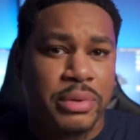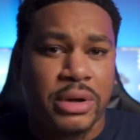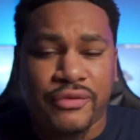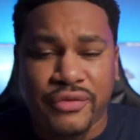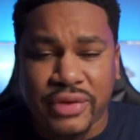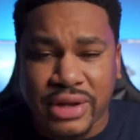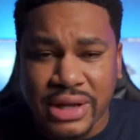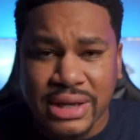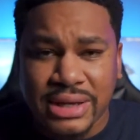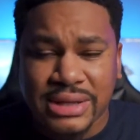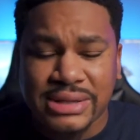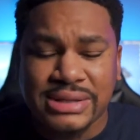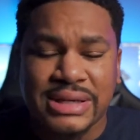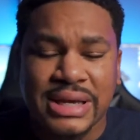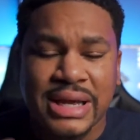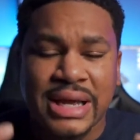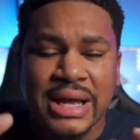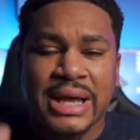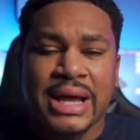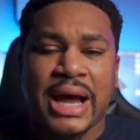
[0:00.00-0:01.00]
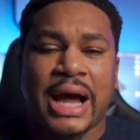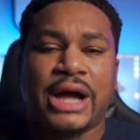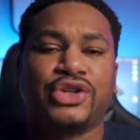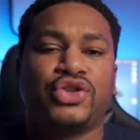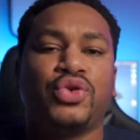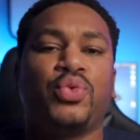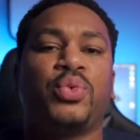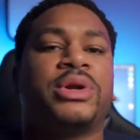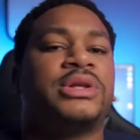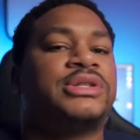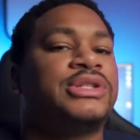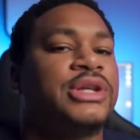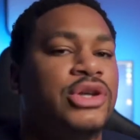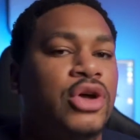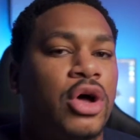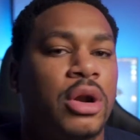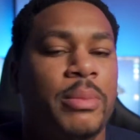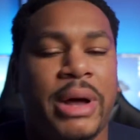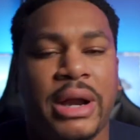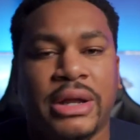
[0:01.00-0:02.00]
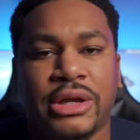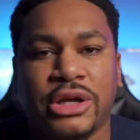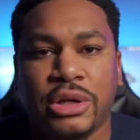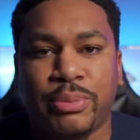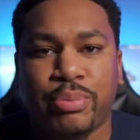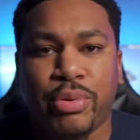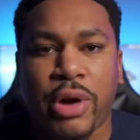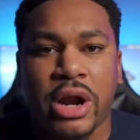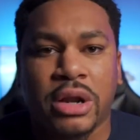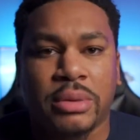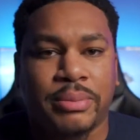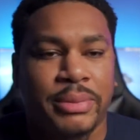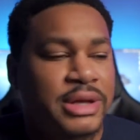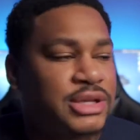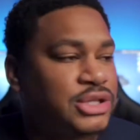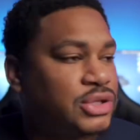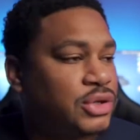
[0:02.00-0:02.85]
But if it is, I do want to tell you all about a good product, man.